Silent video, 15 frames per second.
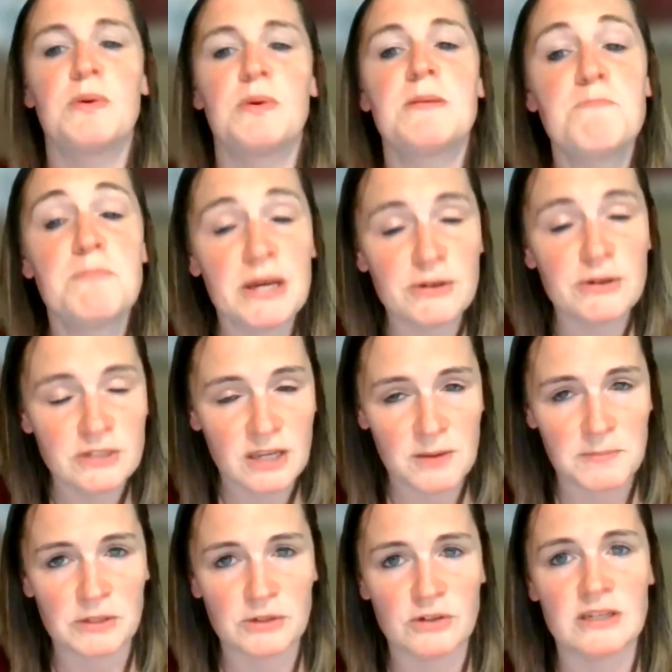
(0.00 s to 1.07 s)
we build
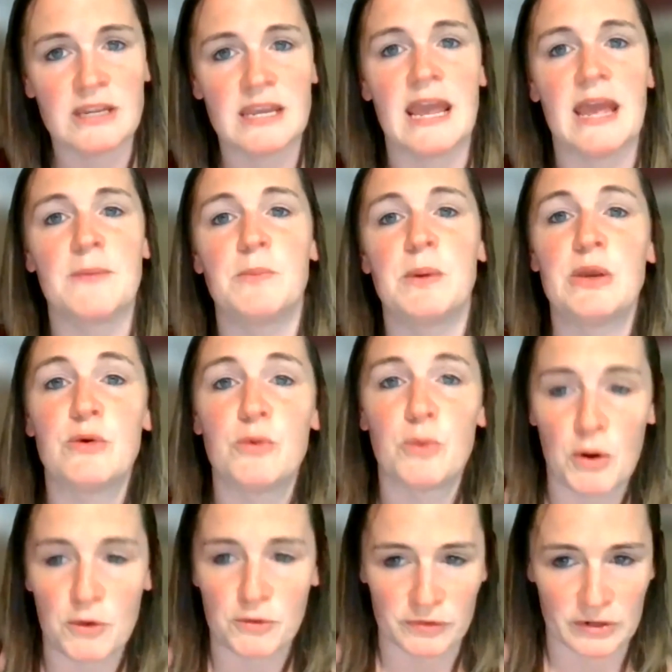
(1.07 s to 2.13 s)
community, and we
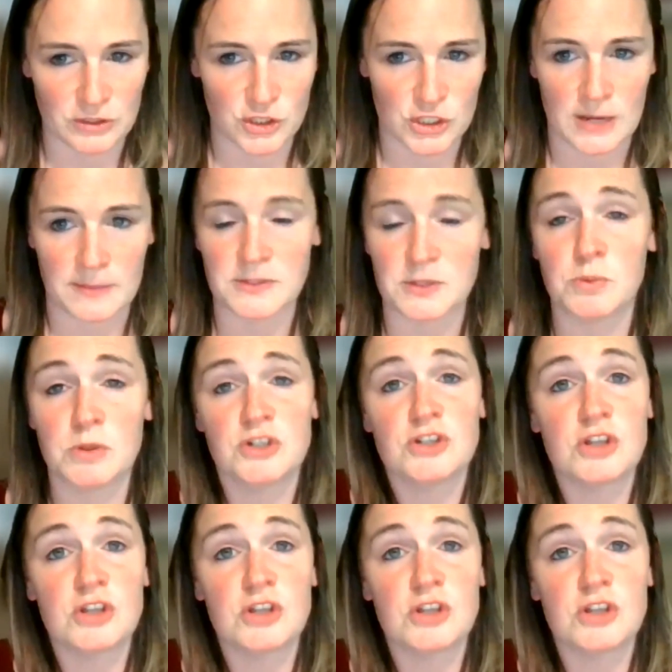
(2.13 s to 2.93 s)
grow friendships, which